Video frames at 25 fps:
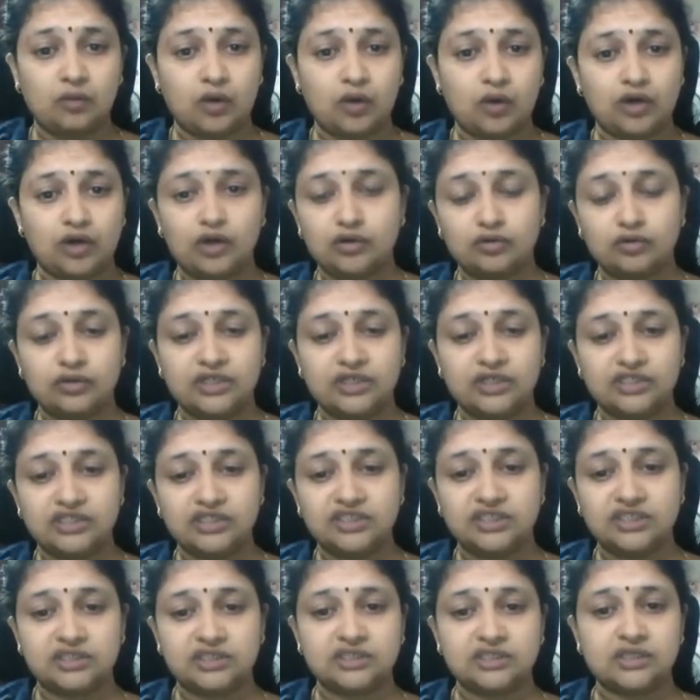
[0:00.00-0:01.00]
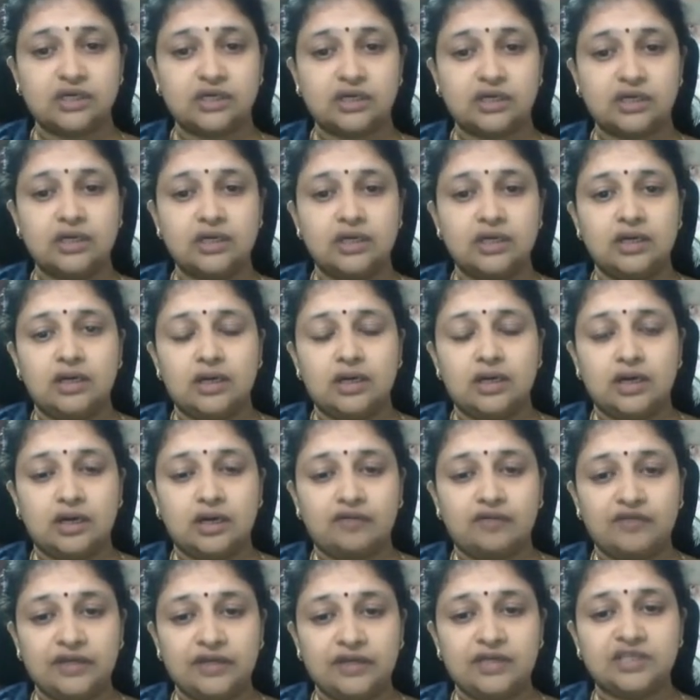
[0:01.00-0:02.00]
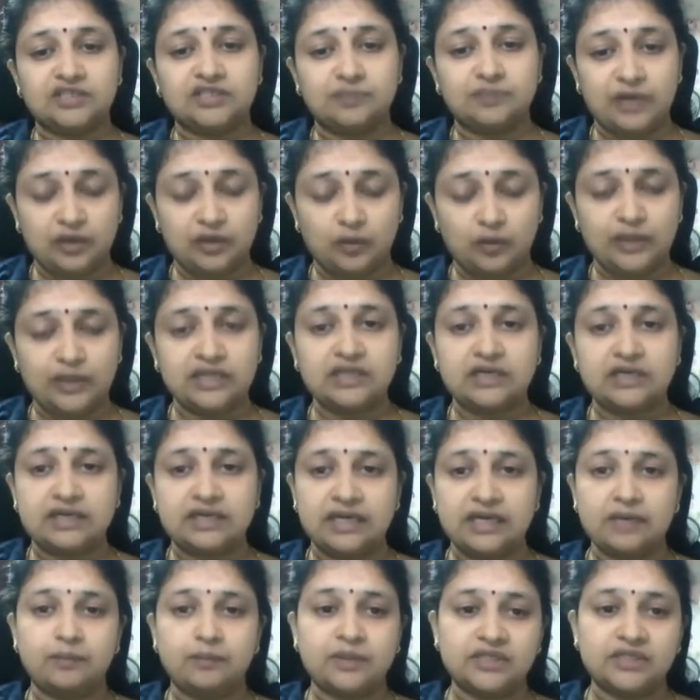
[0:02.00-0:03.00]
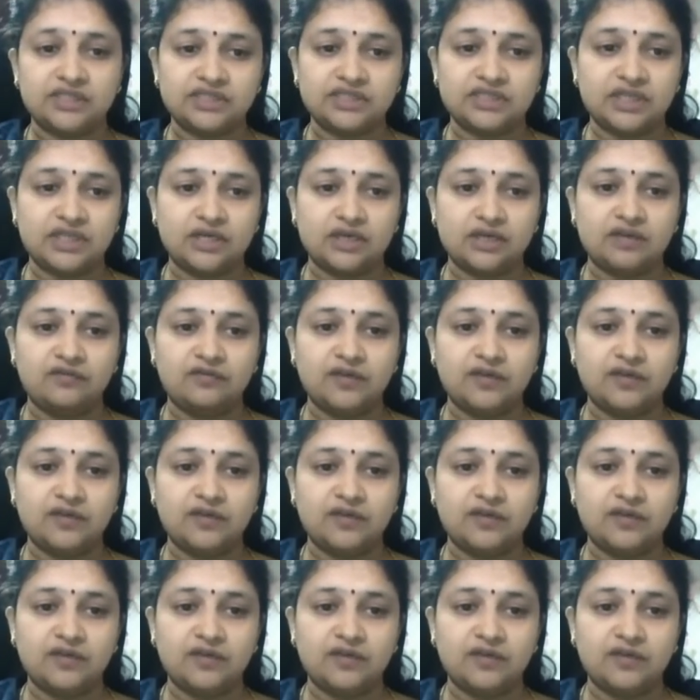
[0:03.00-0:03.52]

or 2 digits fingers between the tape and the skin.